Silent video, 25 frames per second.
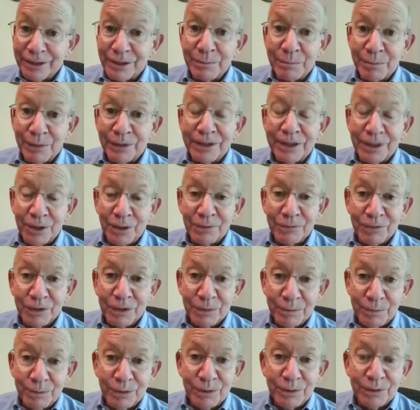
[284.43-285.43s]
They're pretty over
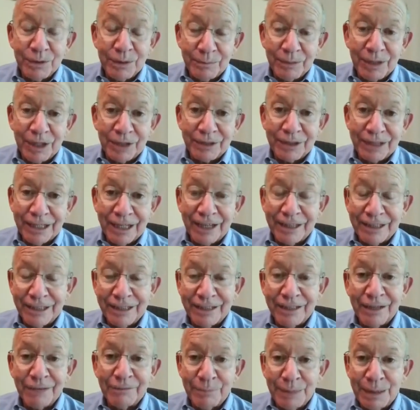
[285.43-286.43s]
the moon about the
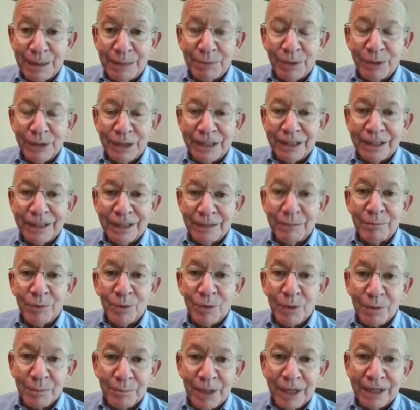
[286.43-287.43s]
idea of me putting in
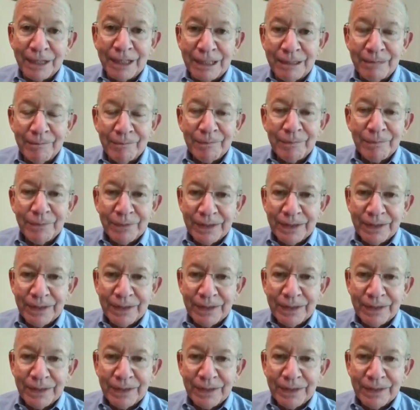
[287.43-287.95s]
more money